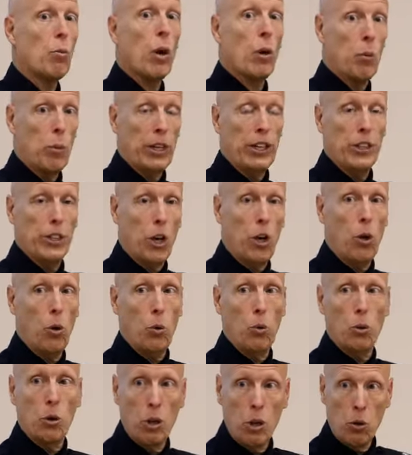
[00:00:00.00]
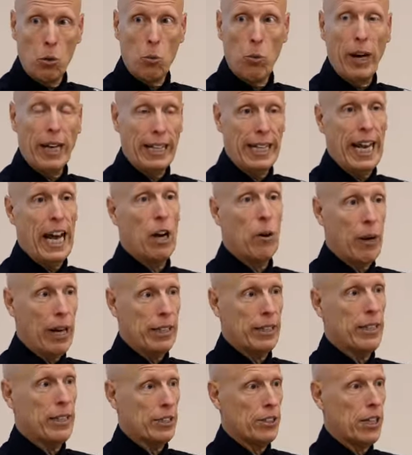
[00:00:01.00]
But those at the meeting also
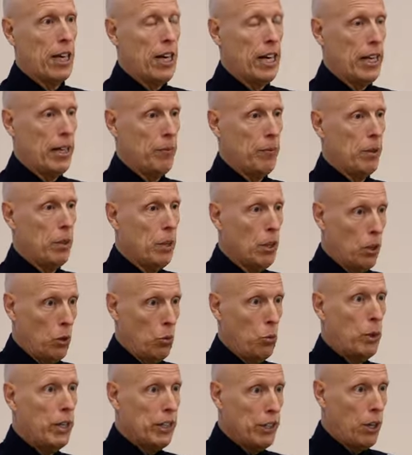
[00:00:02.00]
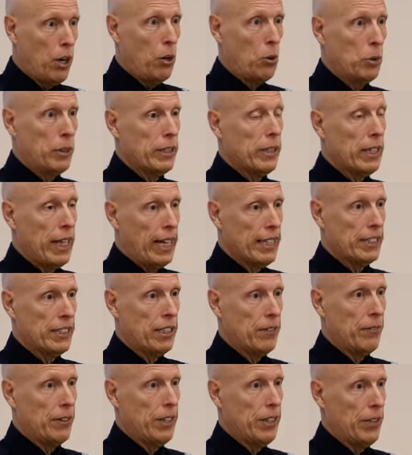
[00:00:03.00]
demanded to know why hours at Lancaster and
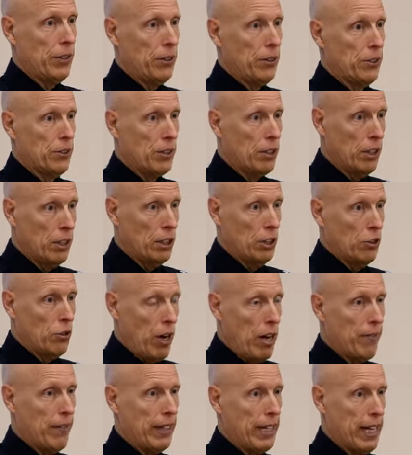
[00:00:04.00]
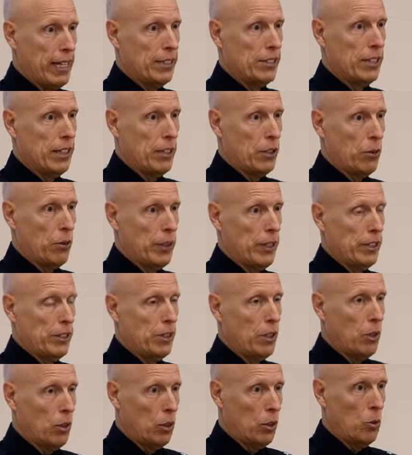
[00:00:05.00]
Roseau would be cut when there are many
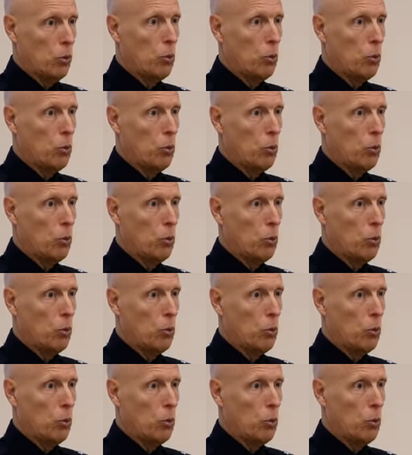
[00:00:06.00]
ports